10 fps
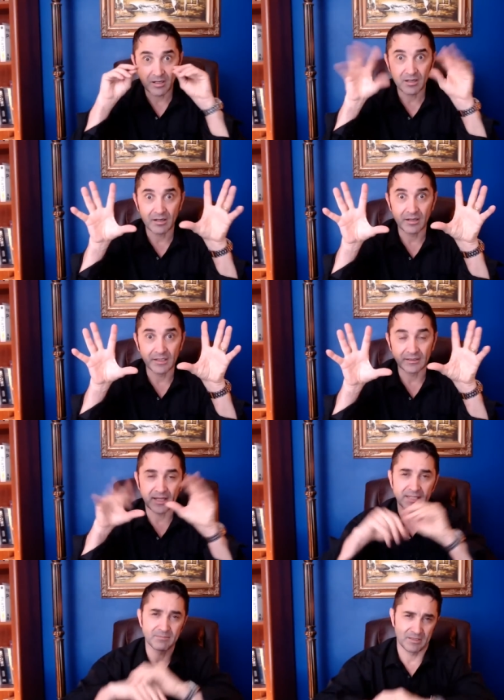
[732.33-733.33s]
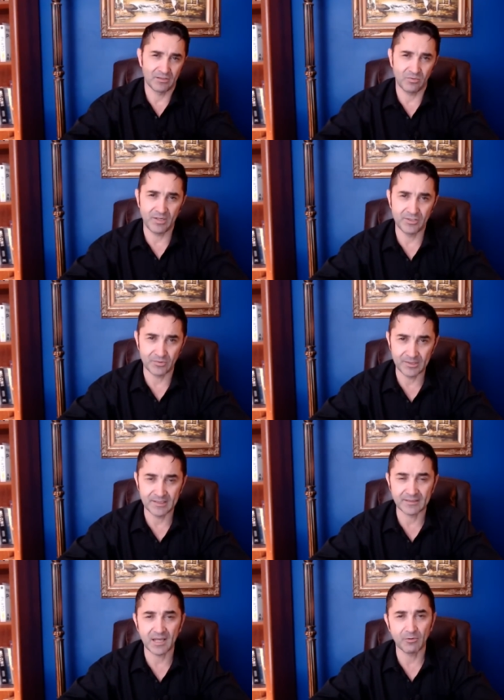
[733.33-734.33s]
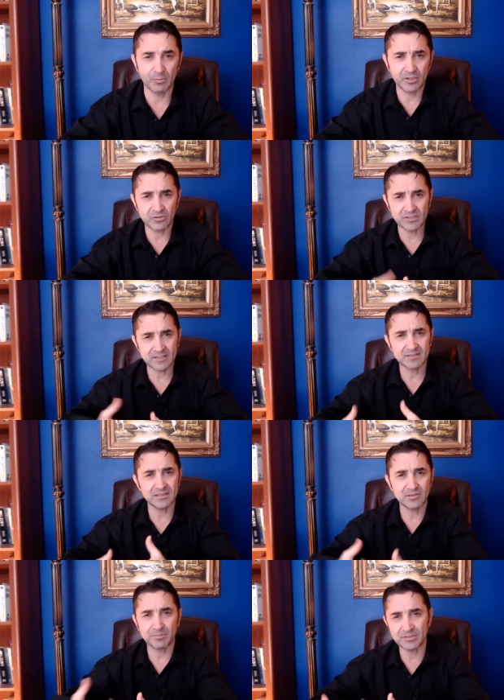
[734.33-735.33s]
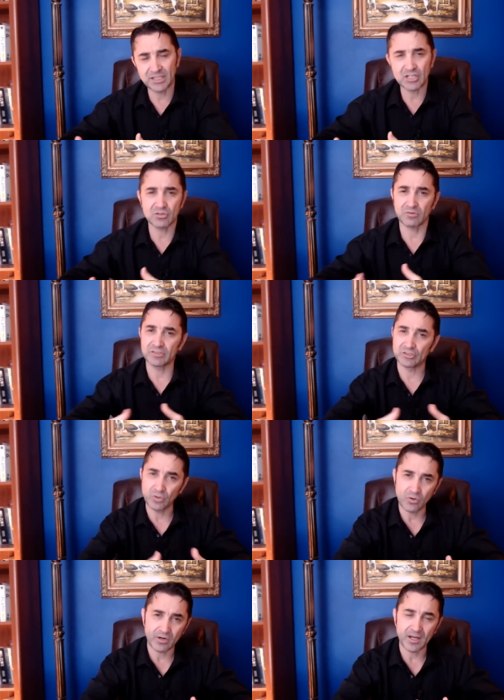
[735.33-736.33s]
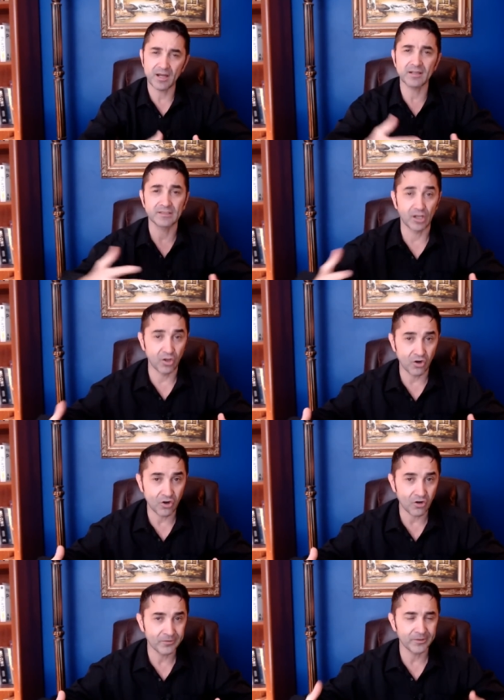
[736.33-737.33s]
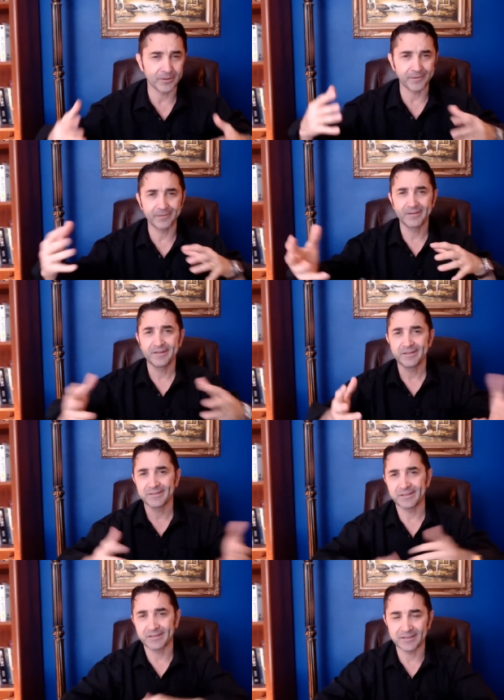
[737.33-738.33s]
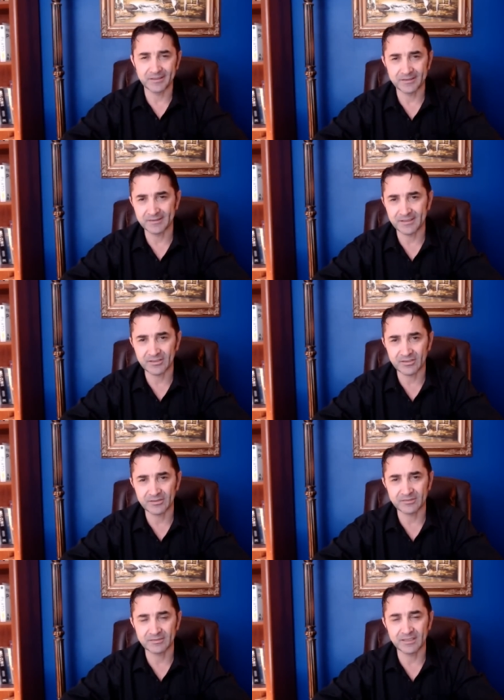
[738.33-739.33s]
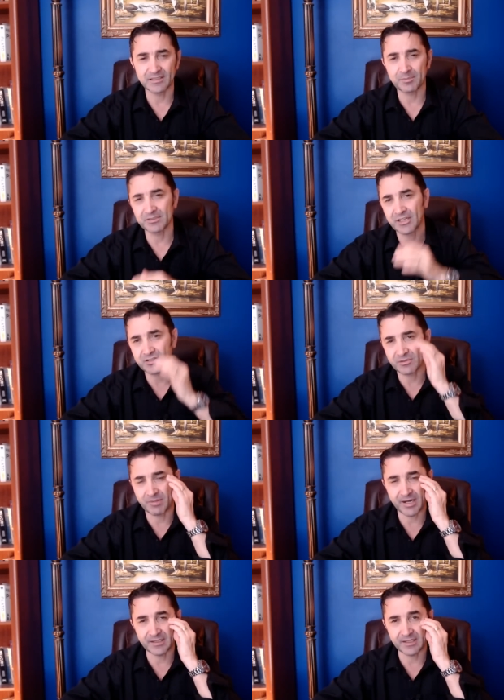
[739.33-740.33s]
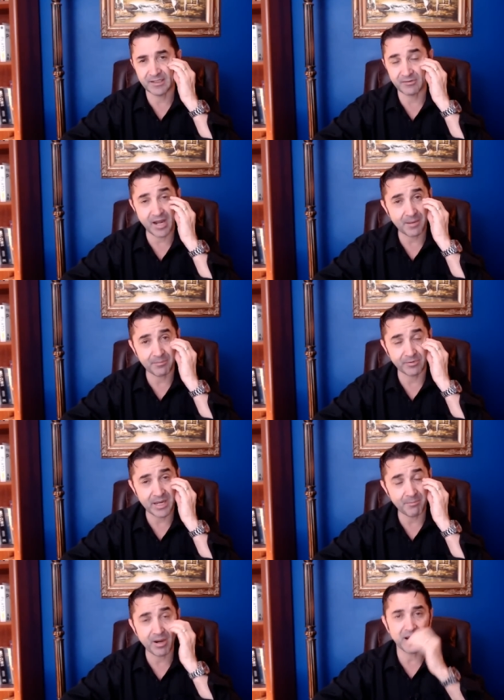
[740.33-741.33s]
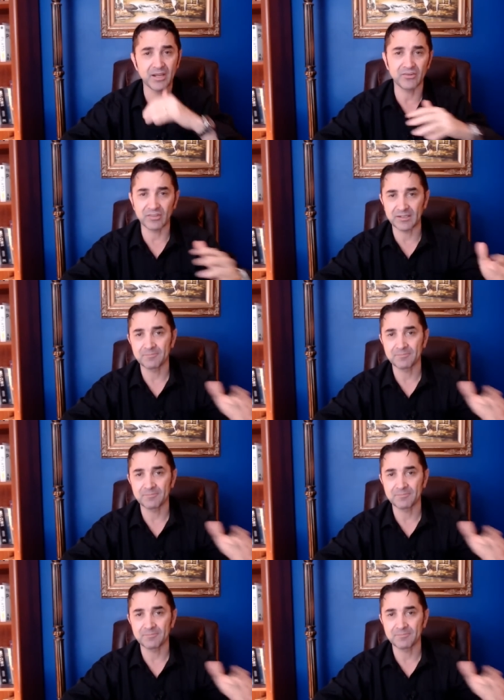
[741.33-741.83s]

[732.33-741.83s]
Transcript: enlightenment when you read the Talmud because that's the interpretation of the Torah, the law, you know the, the interpretation by their rab rabbis and